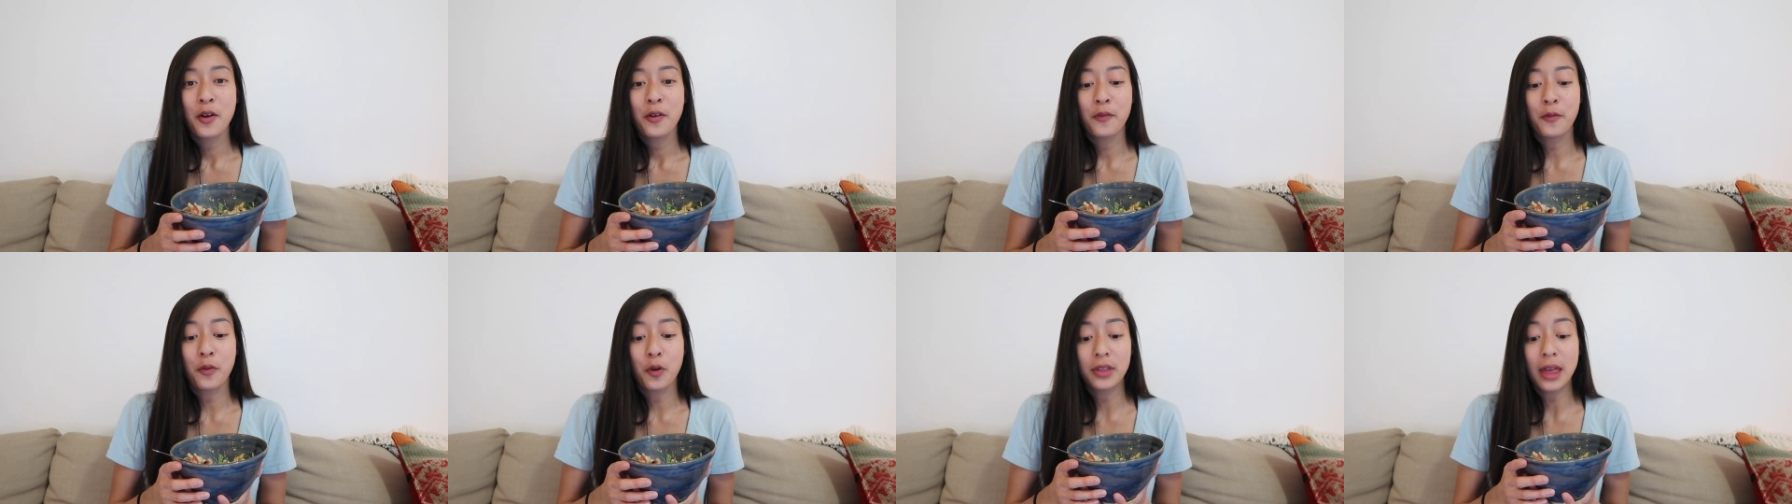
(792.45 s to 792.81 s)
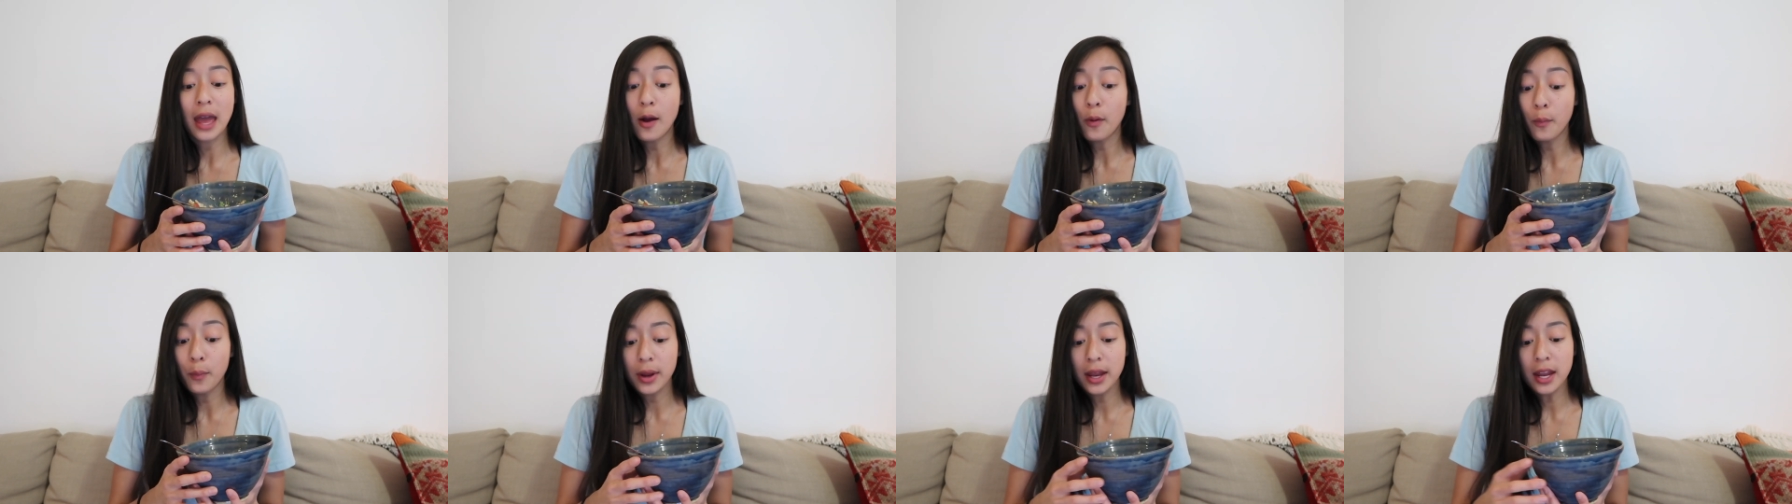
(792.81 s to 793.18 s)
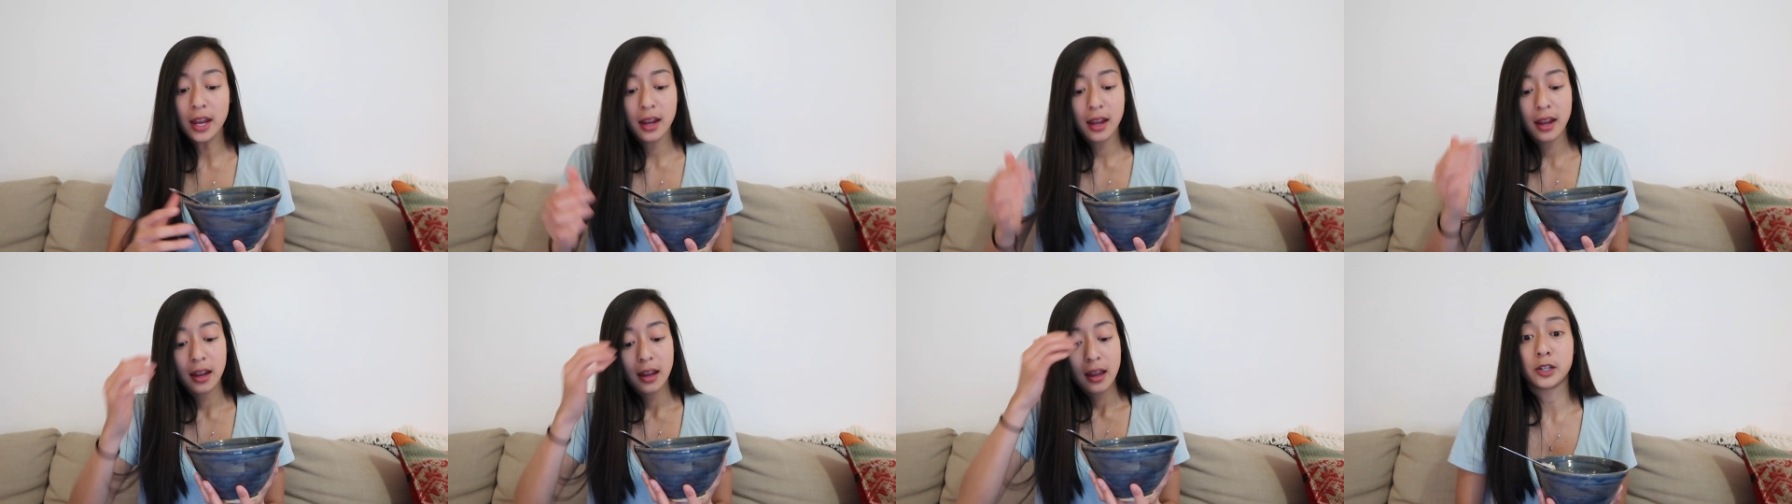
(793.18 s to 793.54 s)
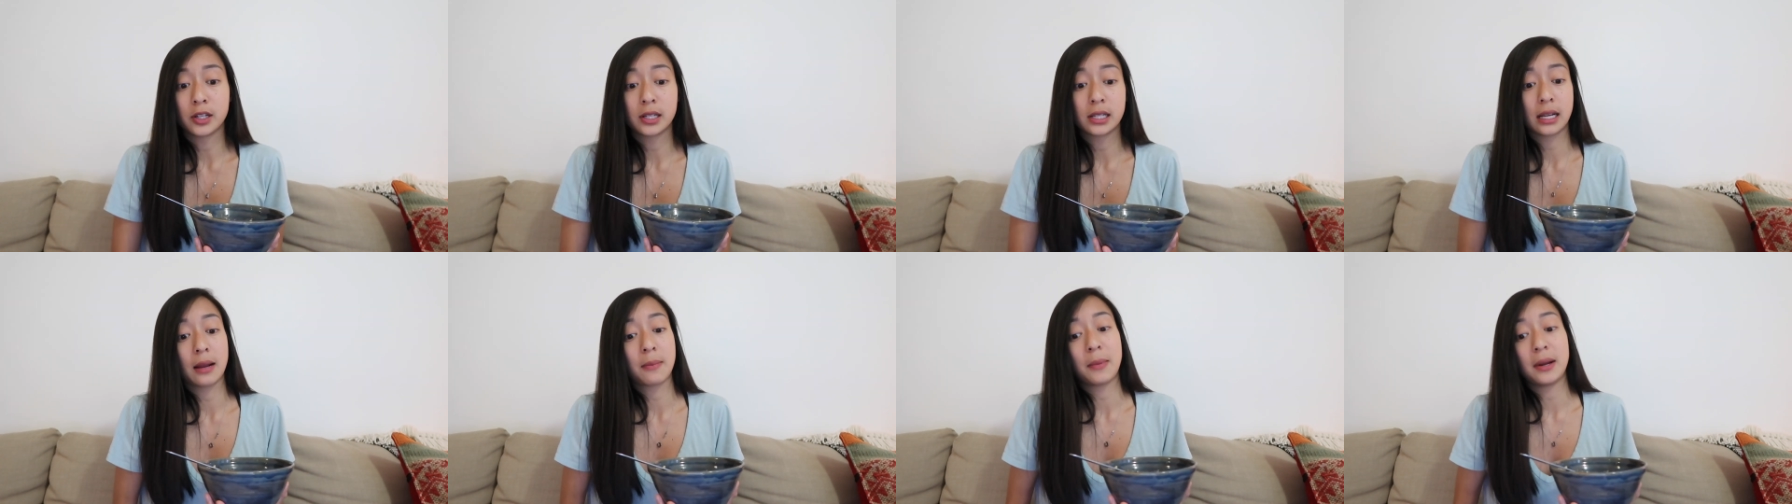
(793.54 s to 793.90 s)
for that week,
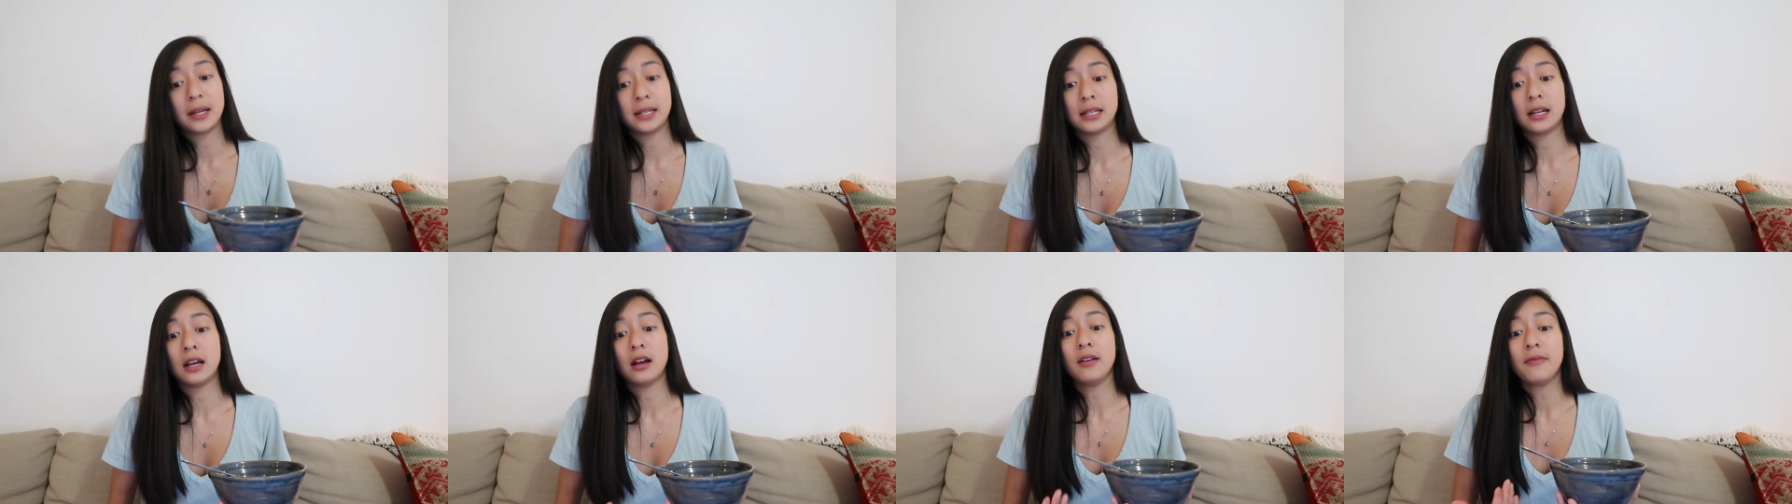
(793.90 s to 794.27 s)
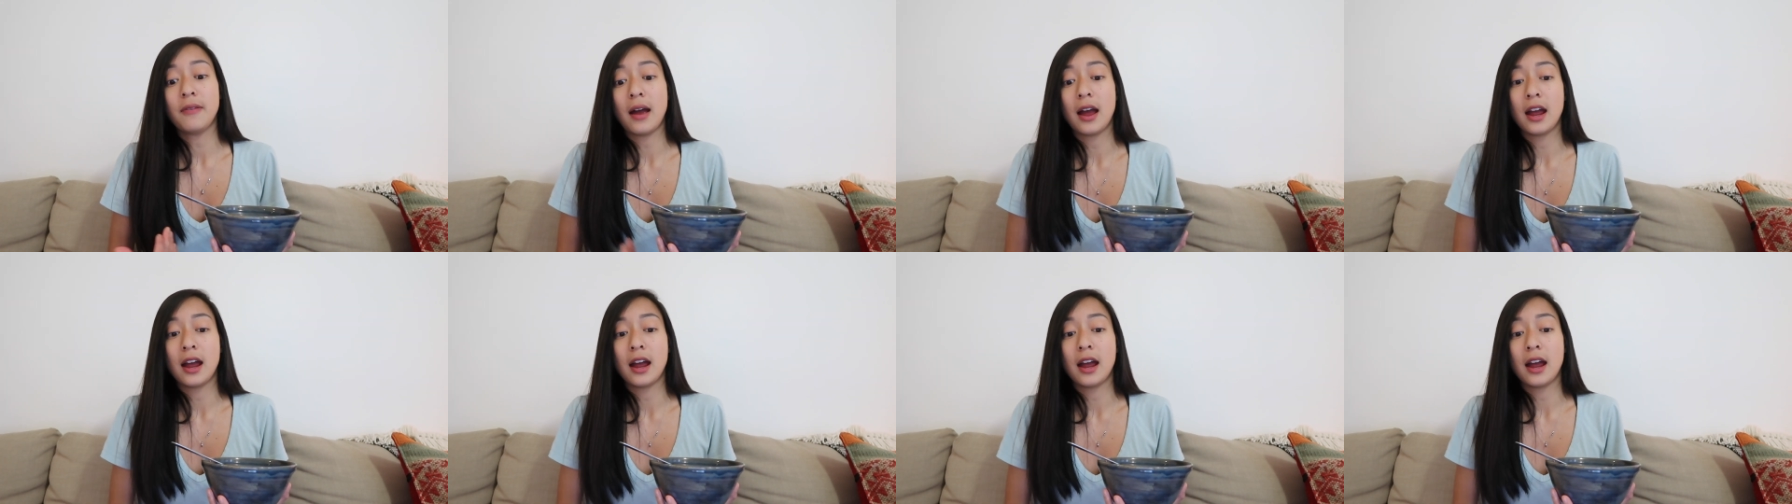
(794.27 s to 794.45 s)
just like myself,